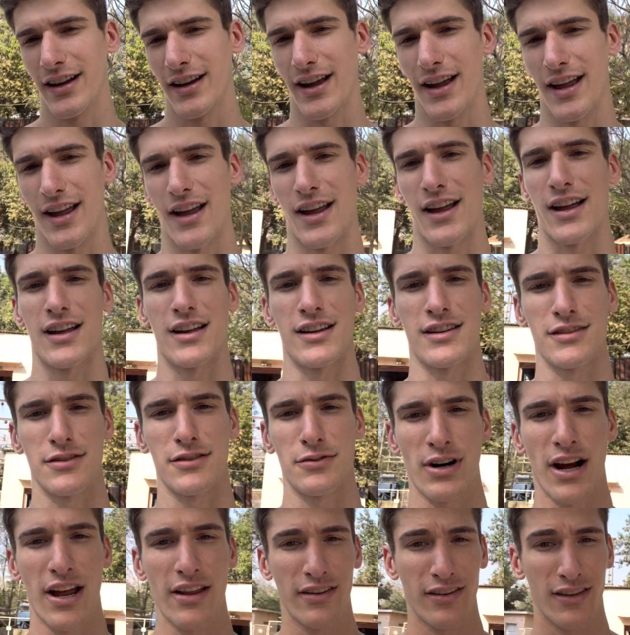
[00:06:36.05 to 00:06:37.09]
And
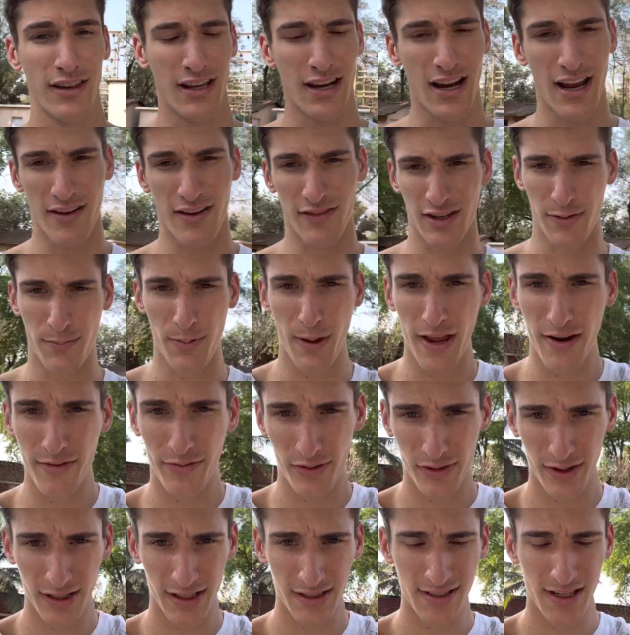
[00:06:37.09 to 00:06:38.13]
rather than having to pay
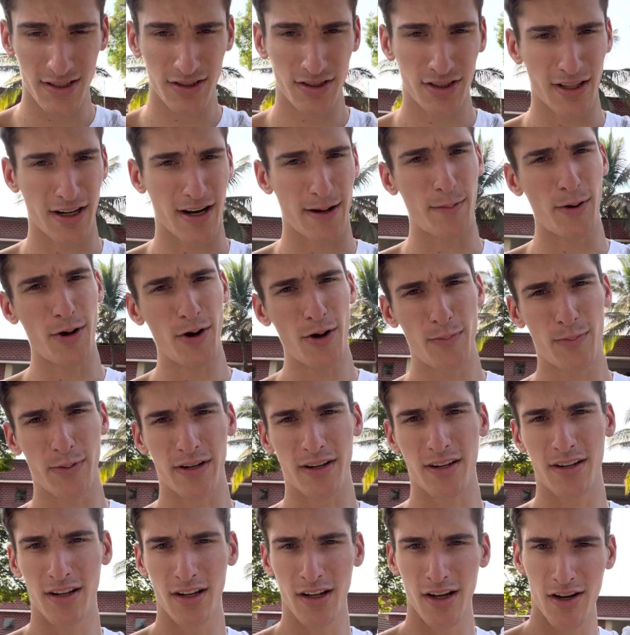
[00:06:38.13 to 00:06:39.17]
for the attention, I'm
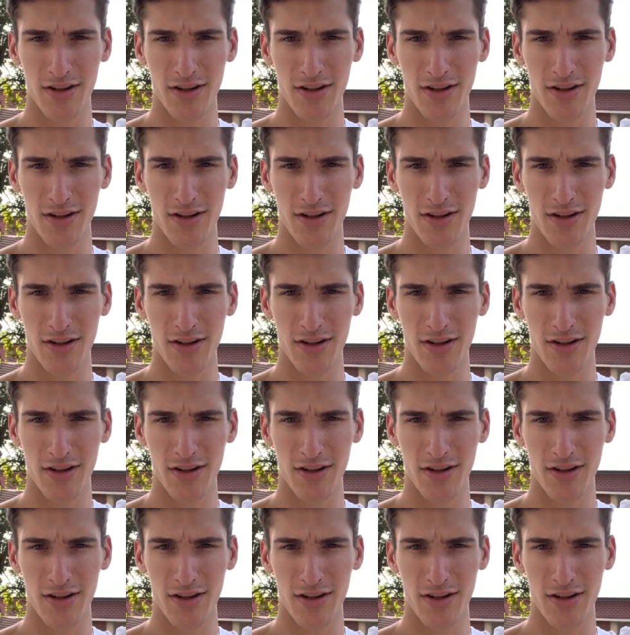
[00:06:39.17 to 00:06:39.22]
hoping